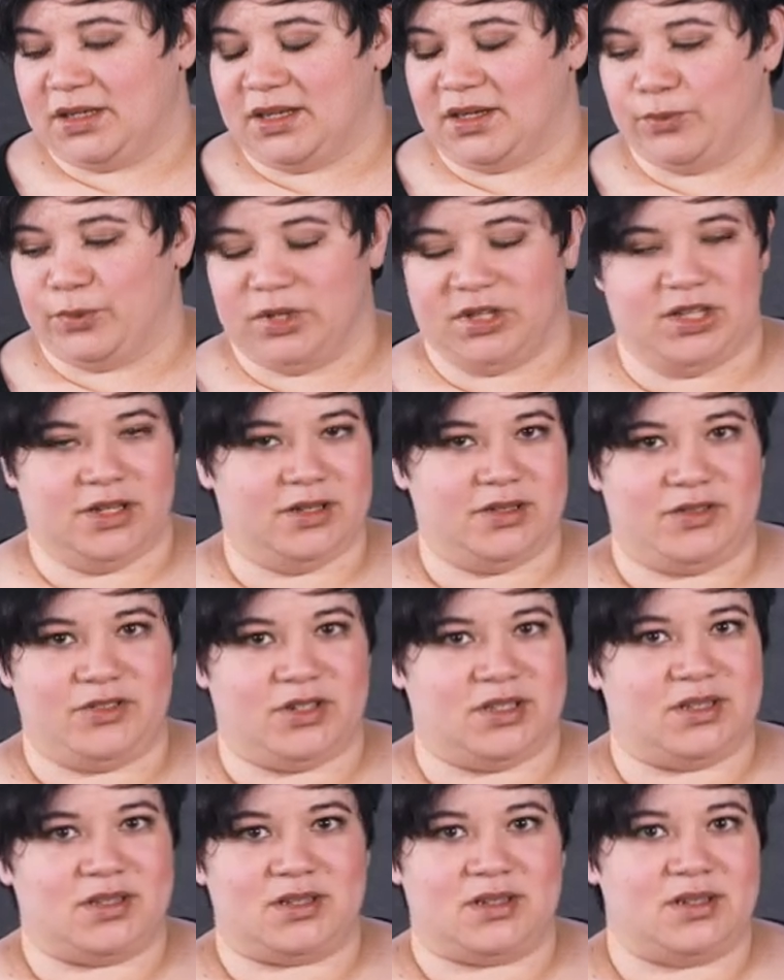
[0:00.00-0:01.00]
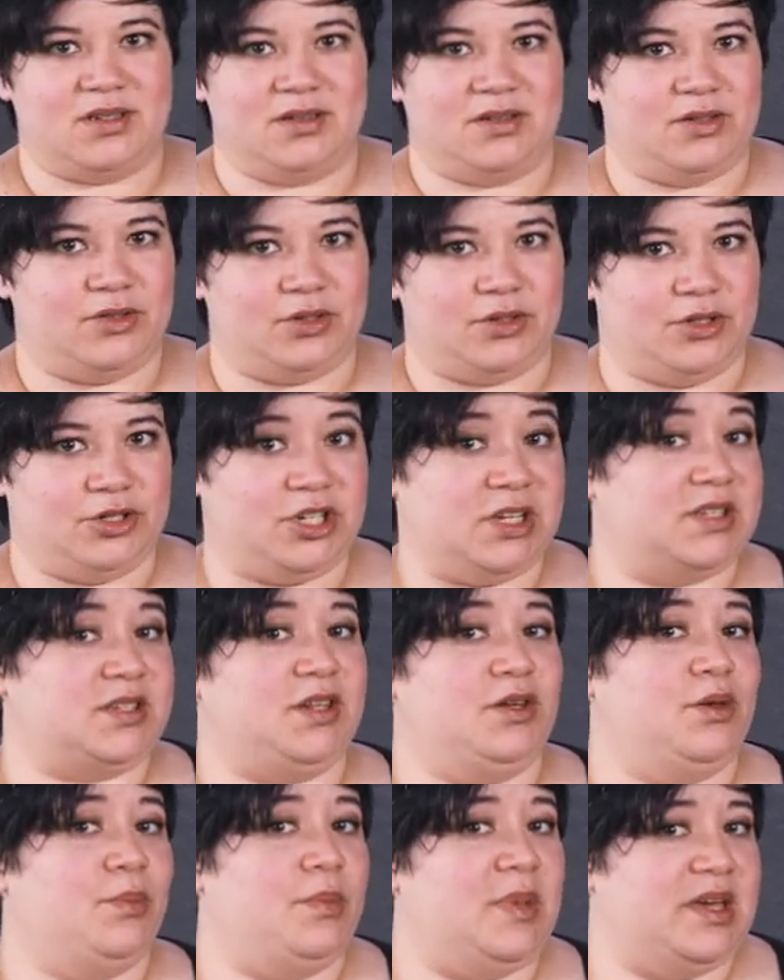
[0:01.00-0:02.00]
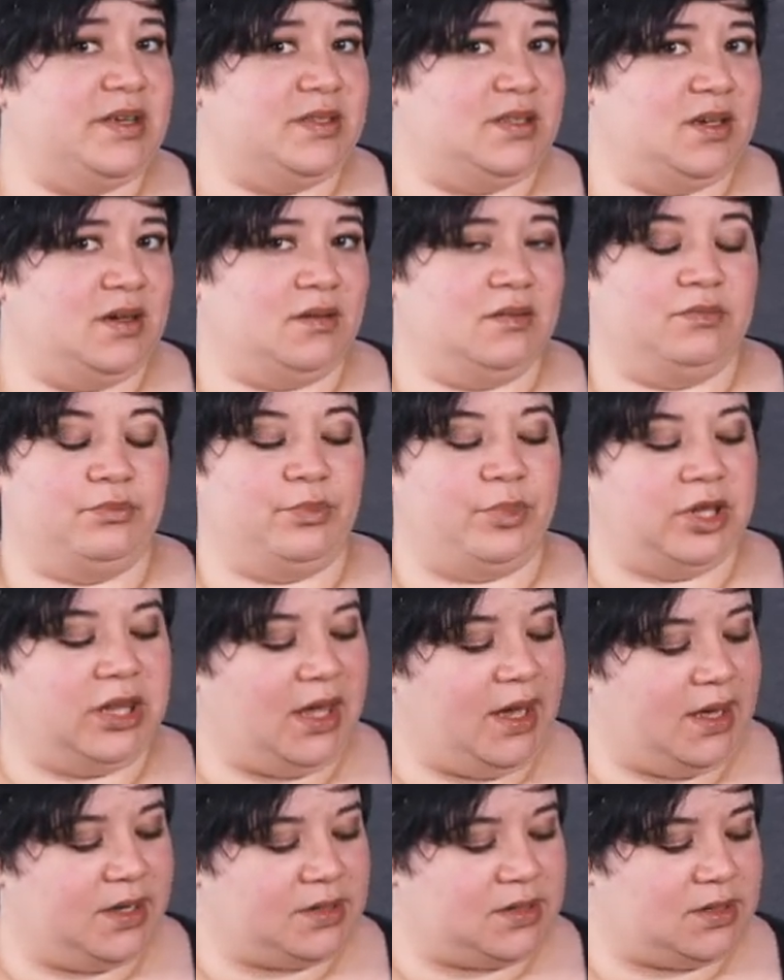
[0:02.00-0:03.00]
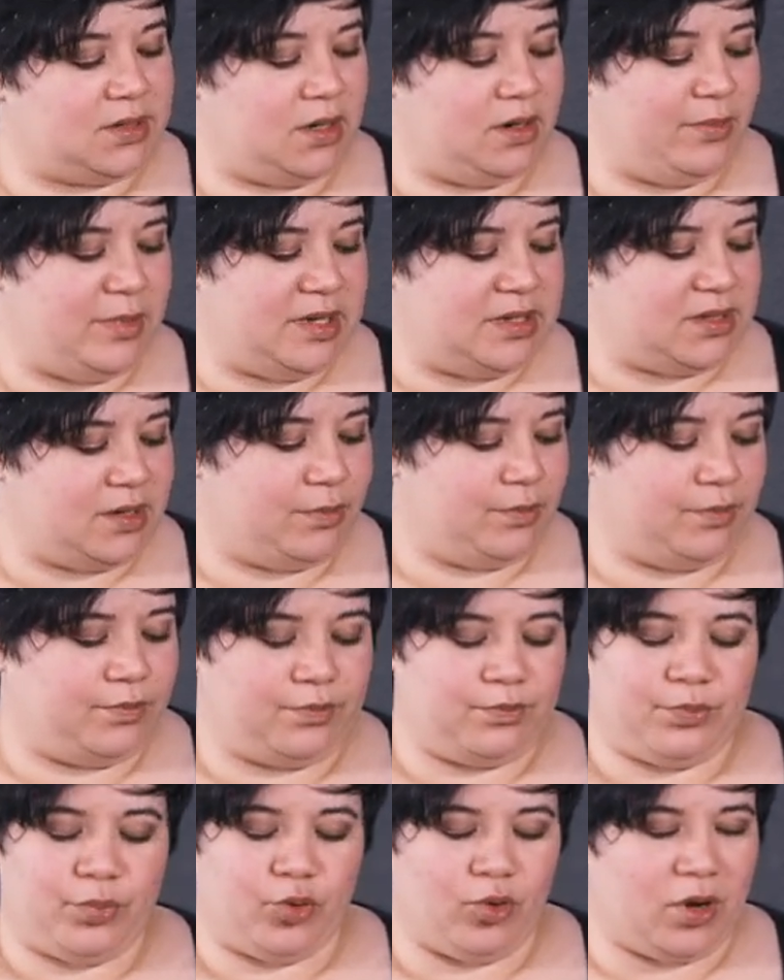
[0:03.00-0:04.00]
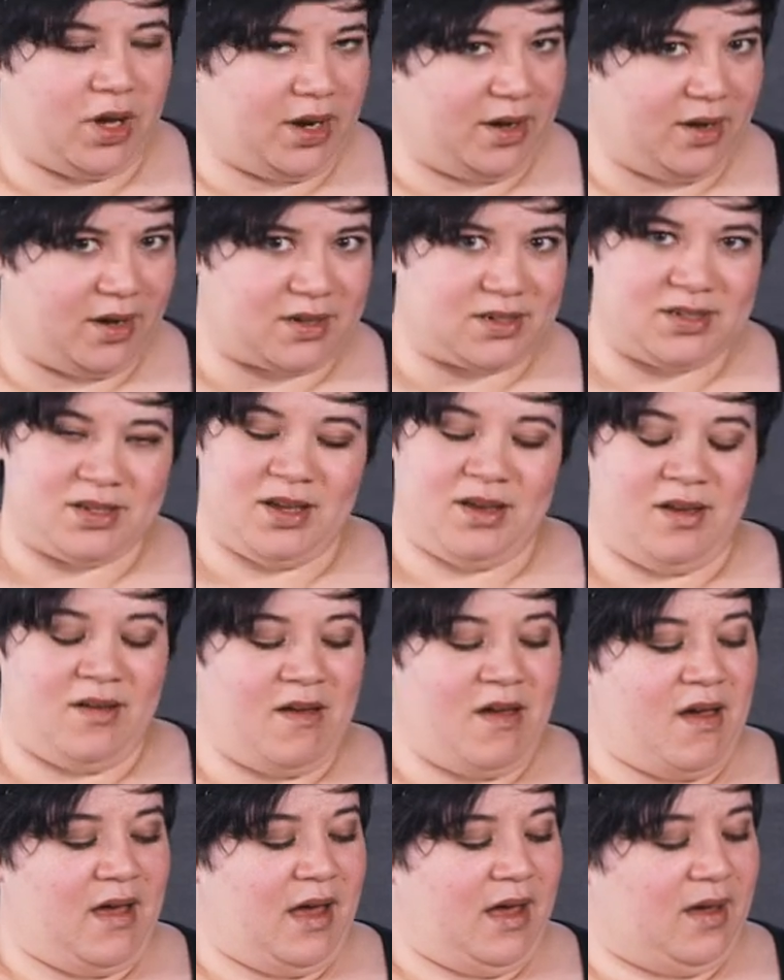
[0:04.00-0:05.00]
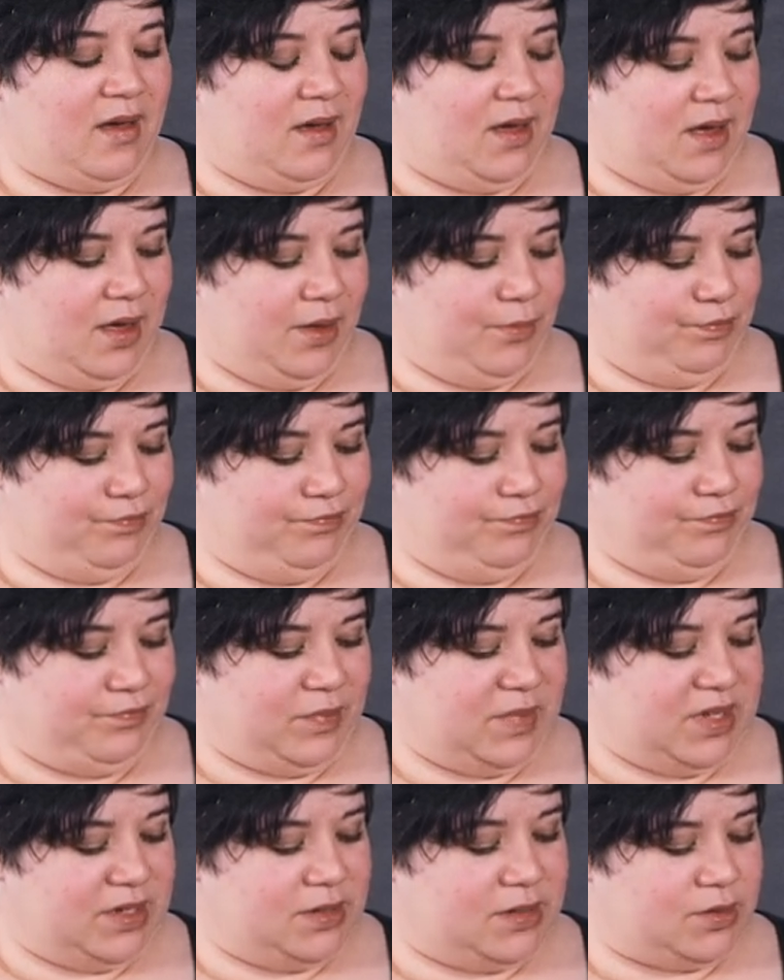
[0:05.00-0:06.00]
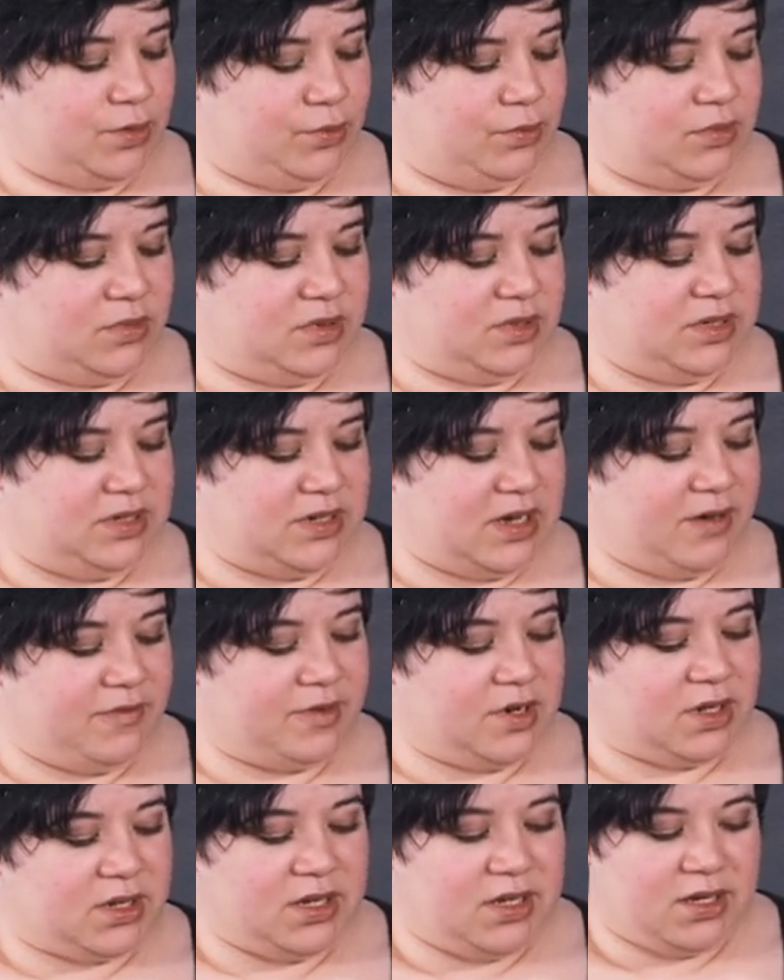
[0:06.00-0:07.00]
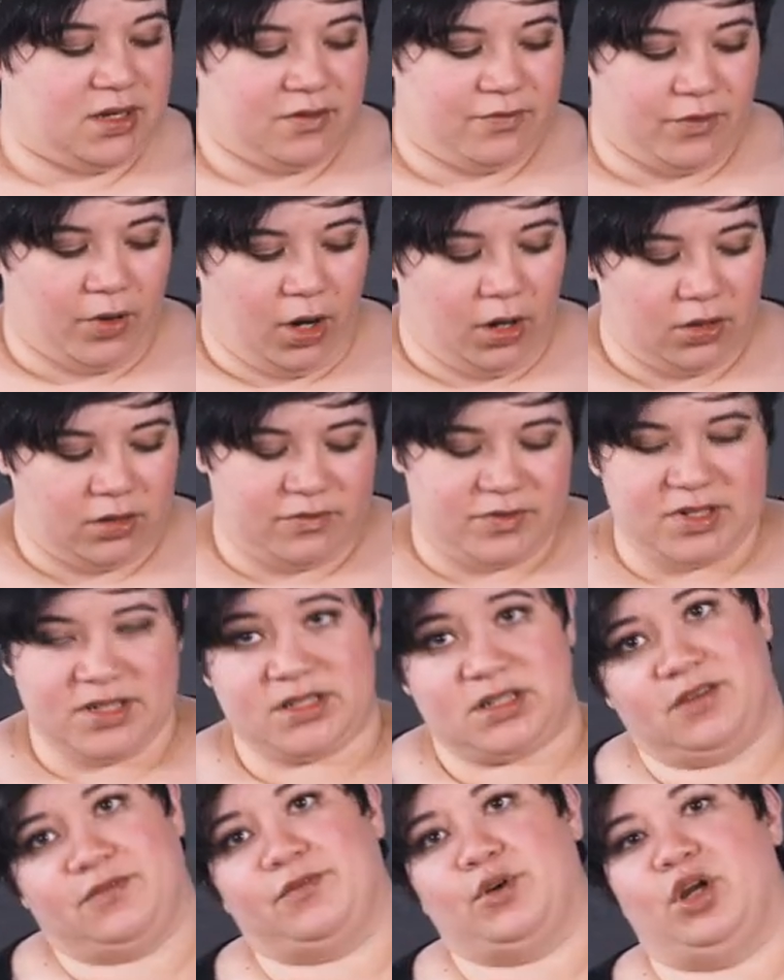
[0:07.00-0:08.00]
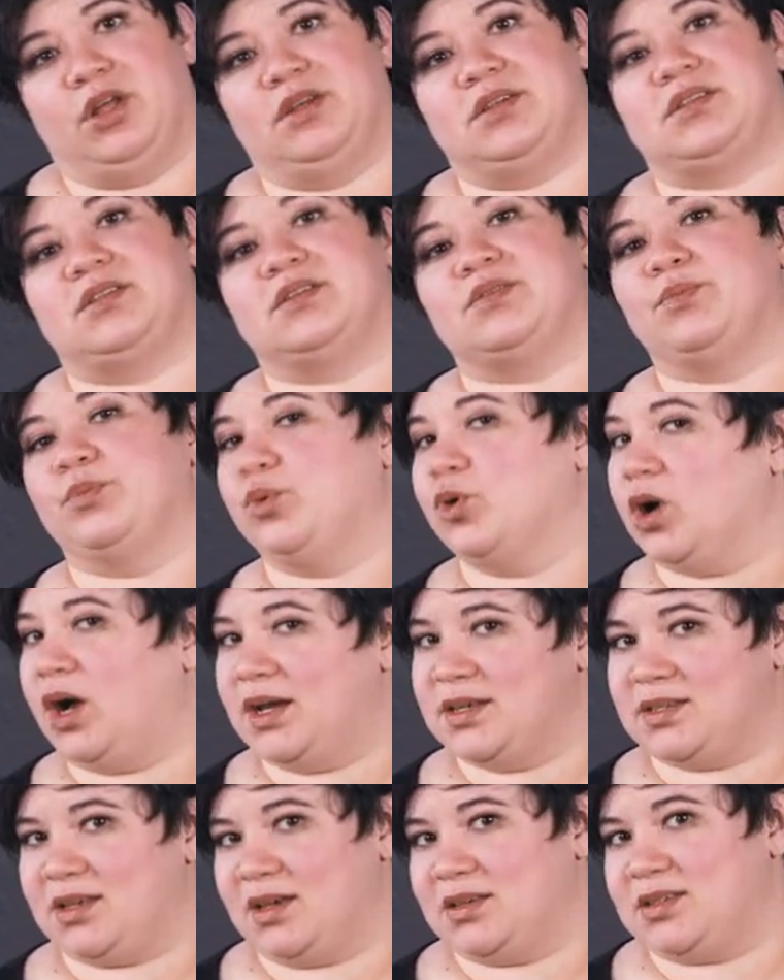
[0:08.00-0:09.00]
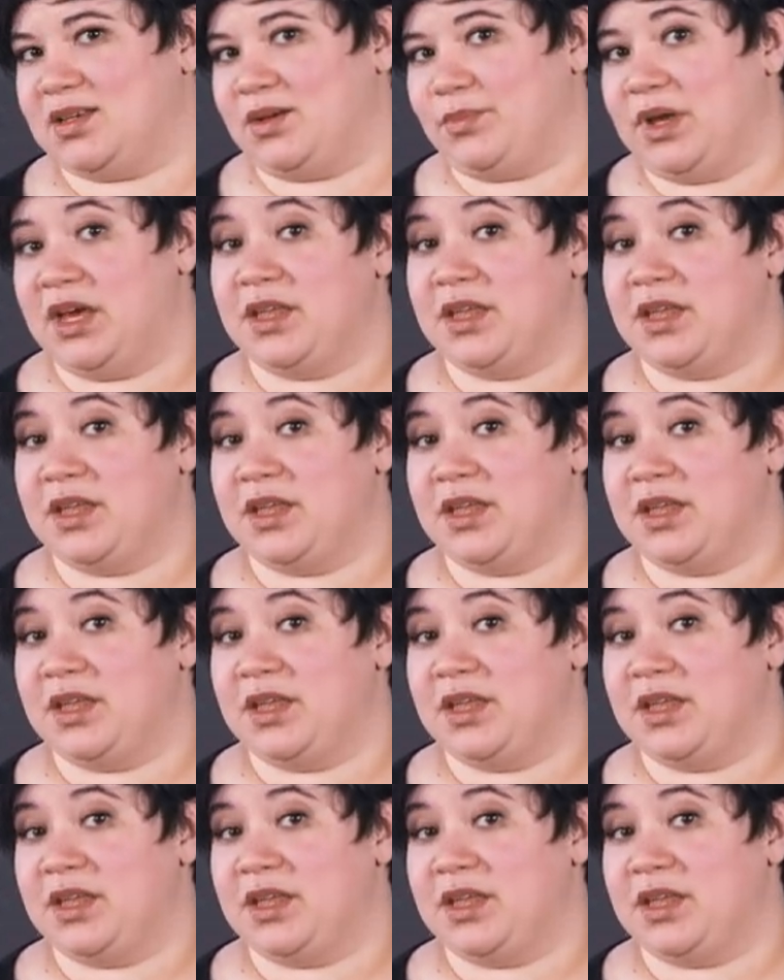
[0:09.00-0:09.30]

it really is just, just an amazing plant, an amazing product. Um, so definitely give all of these different processing